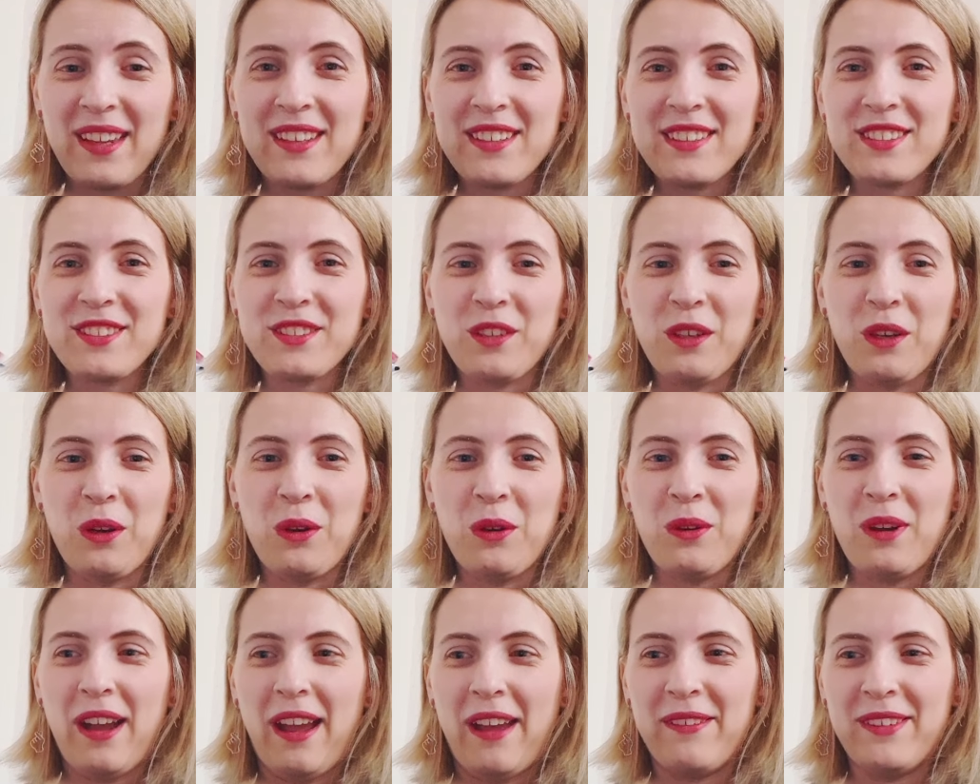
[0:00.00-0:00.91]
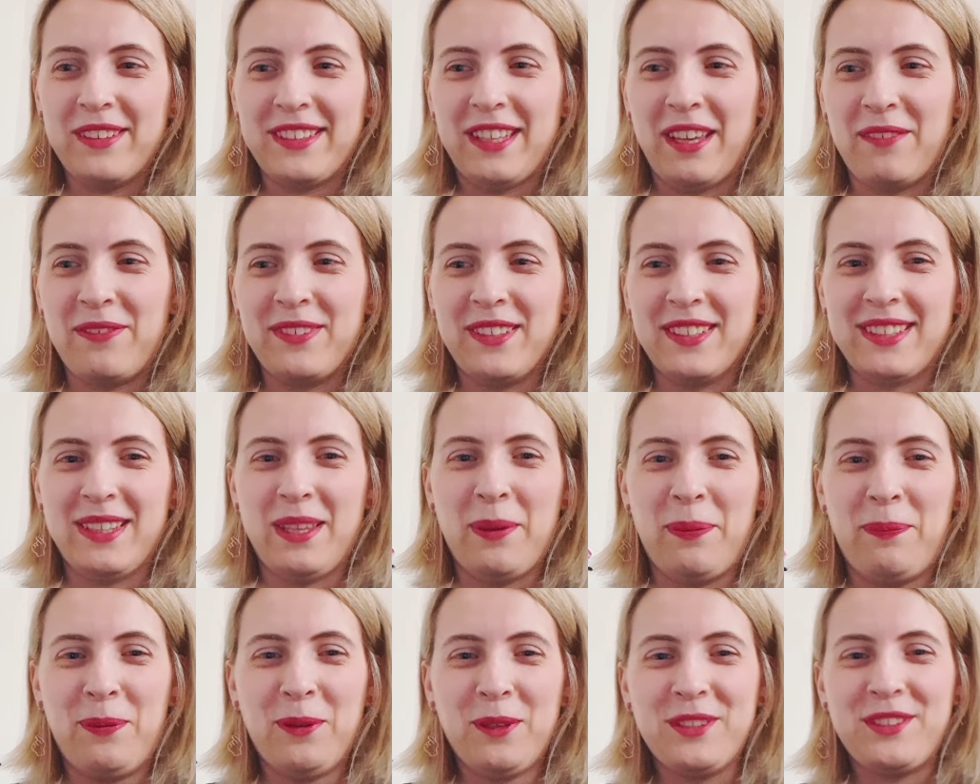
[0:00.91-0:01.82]
So I will
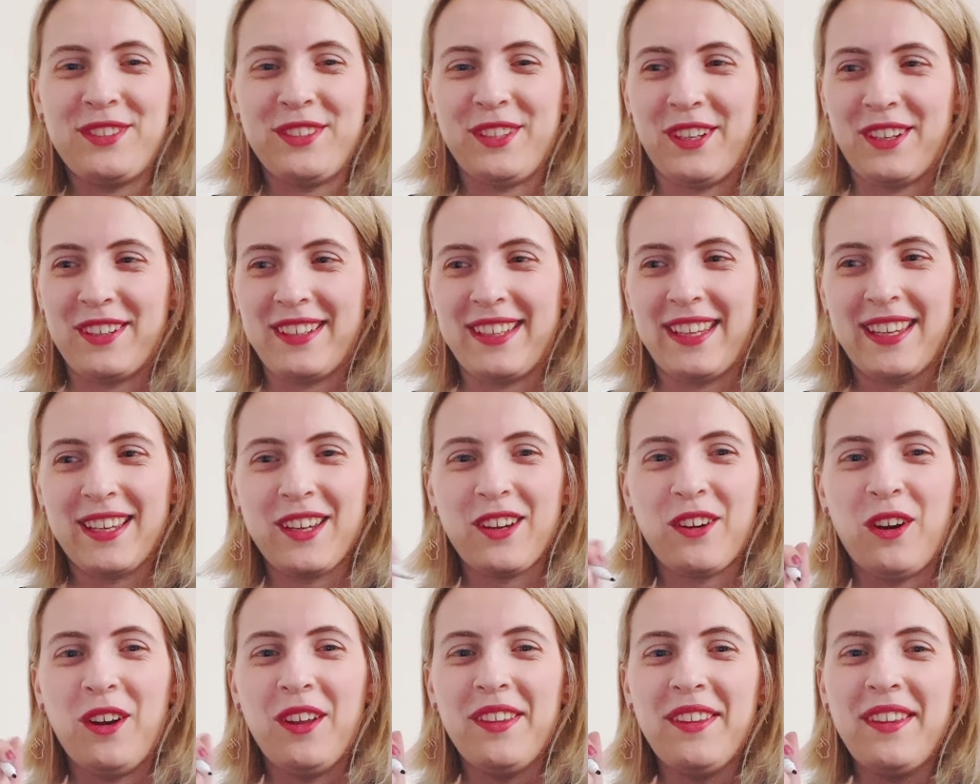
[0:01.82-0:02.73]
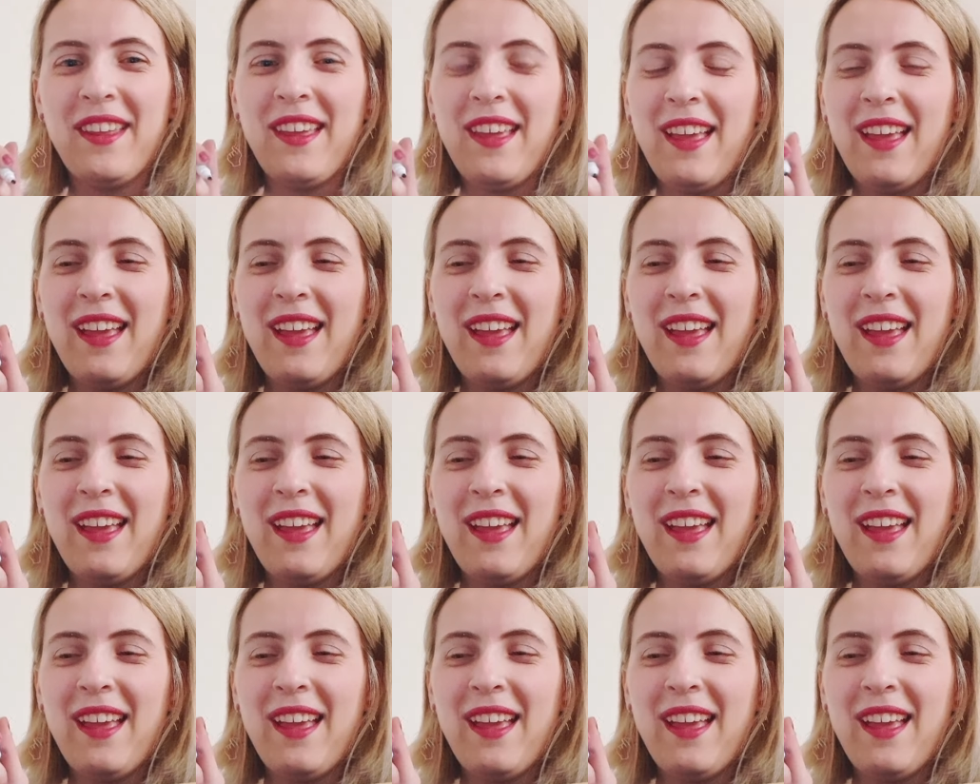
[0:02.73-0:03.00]
definitely put your link on,